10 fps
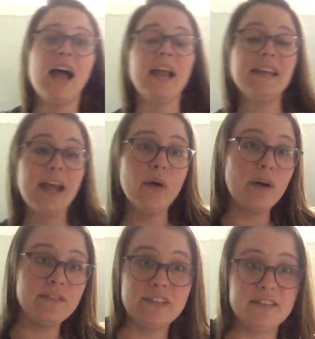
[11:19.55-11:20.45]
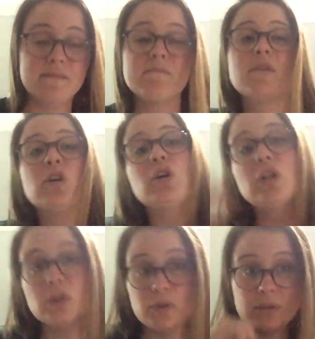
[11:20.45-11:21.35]
And now I've
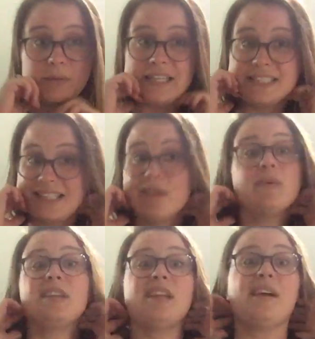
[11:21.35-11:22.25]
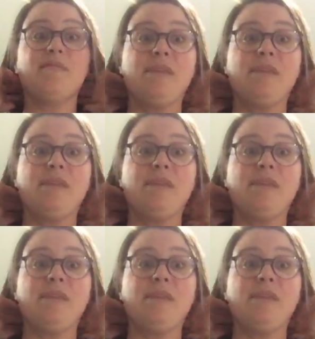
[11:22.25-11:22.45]
concluded my statement that